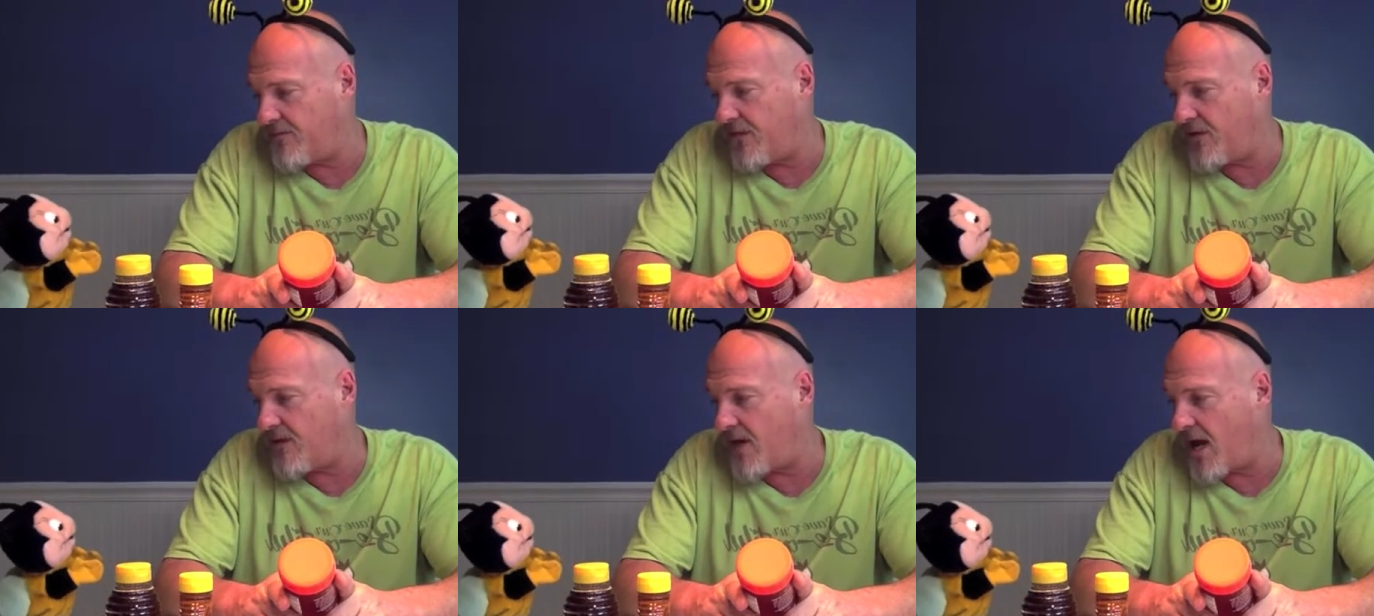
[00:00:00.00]

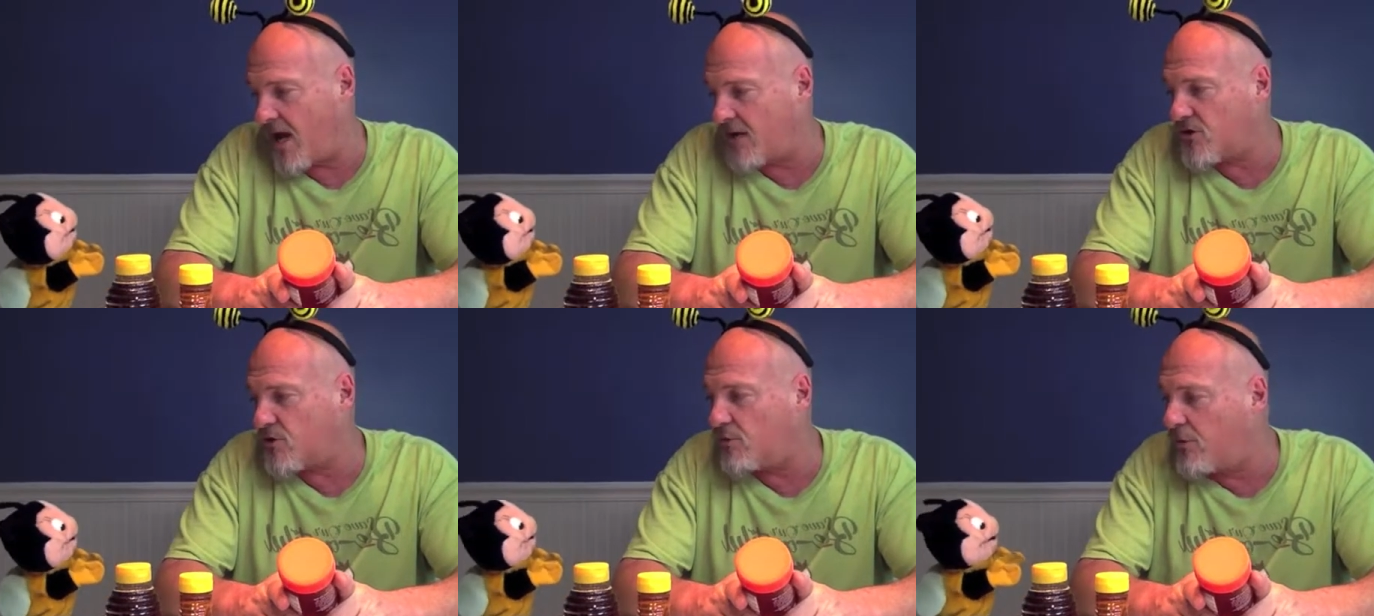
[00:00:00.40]
Speaker 1: the
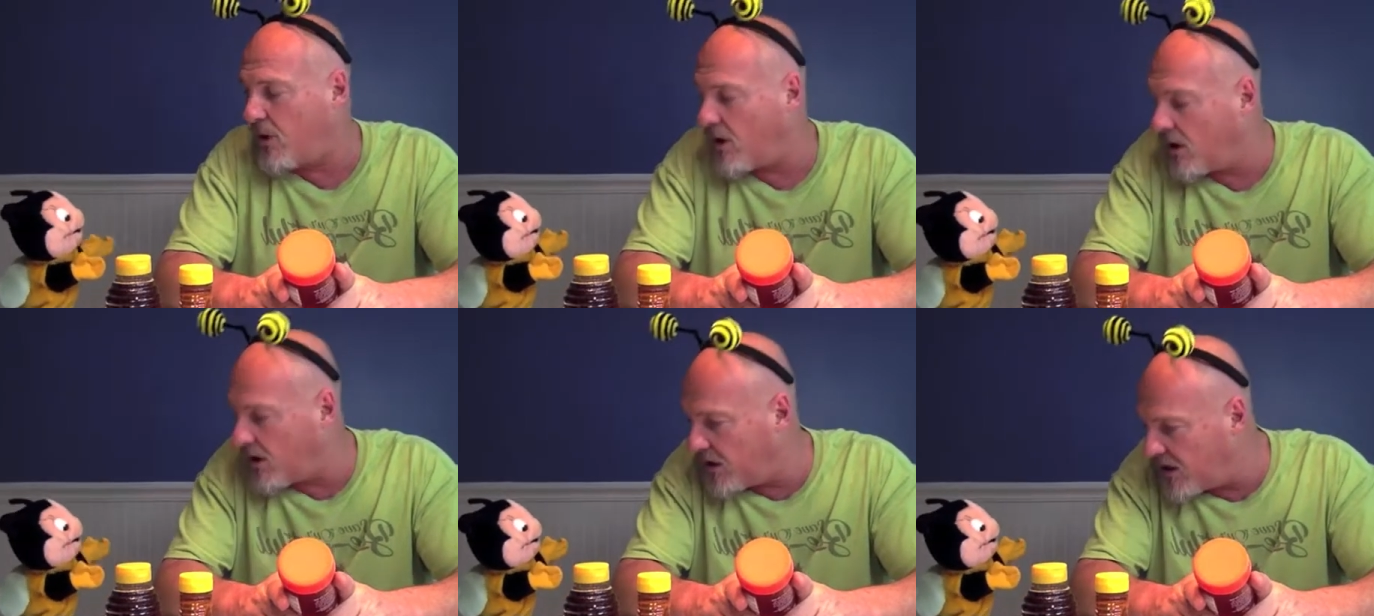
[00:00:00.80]
natural
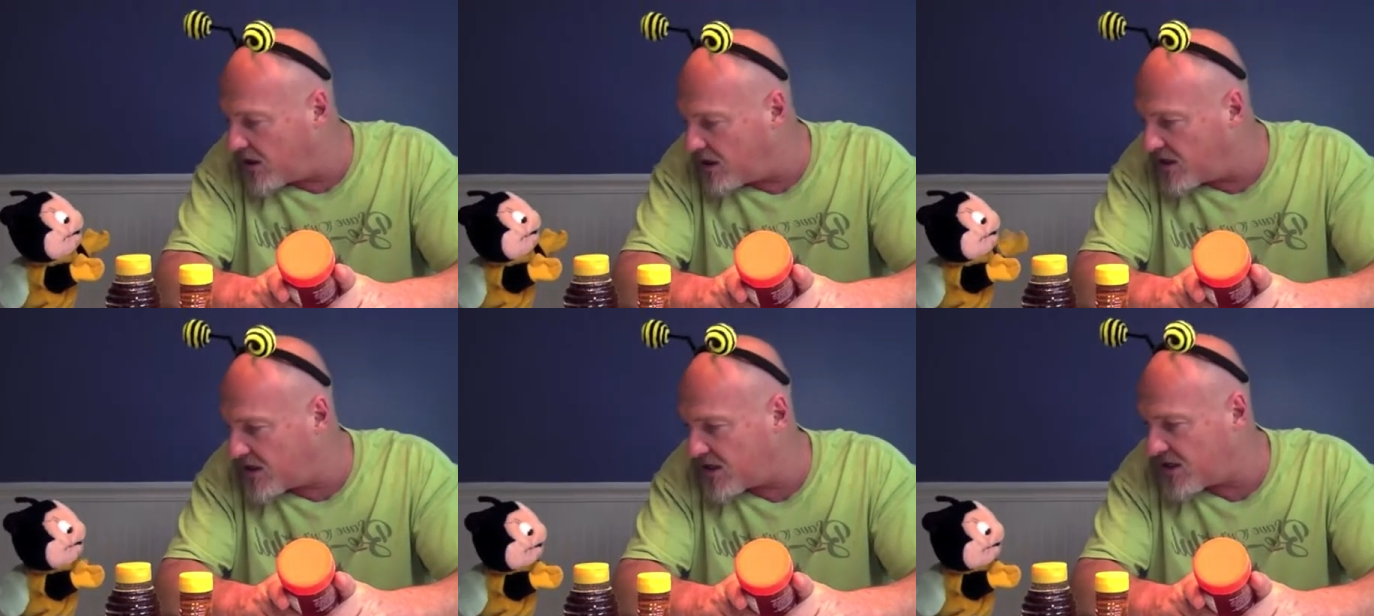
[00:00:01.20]

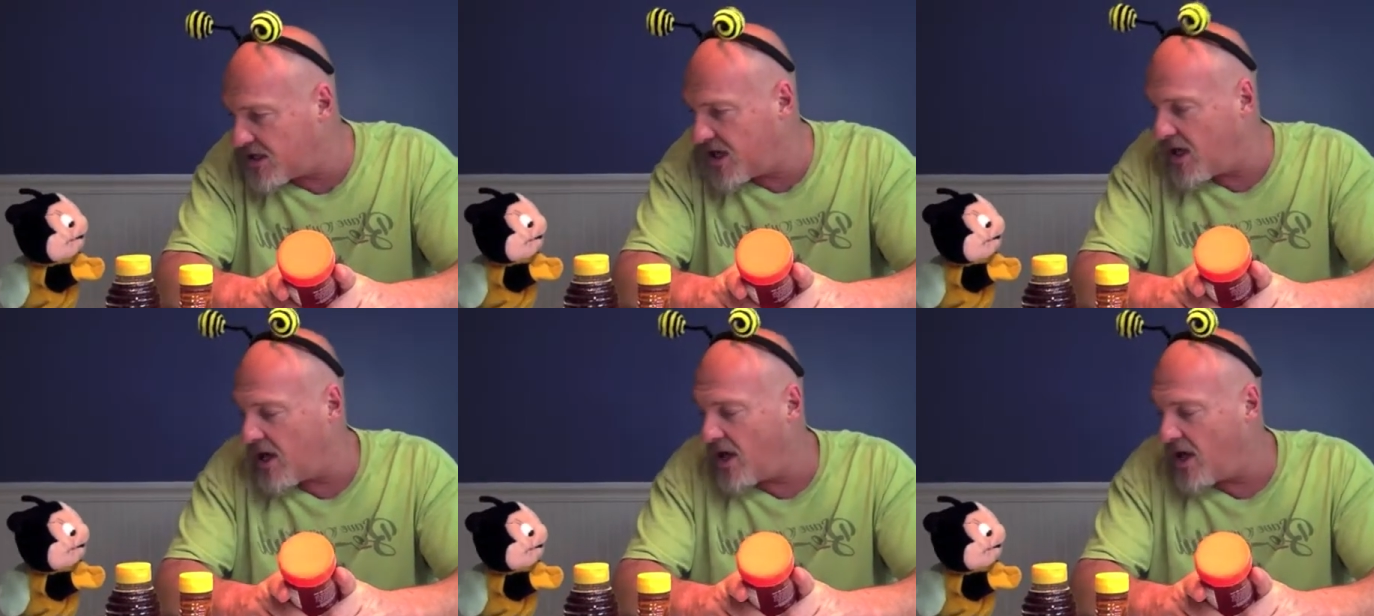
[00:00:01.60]
pollens,